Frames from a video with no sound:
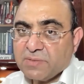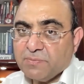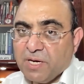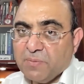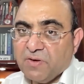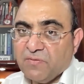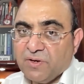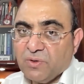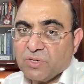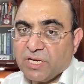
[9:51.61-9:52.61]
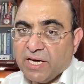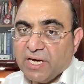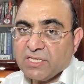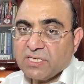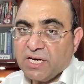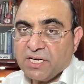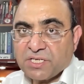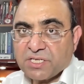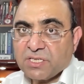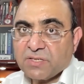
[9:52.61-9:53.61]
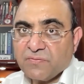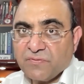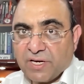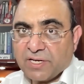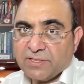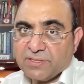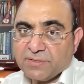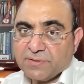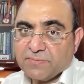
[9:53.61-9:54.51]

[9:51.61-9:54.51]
may be viewed as interference.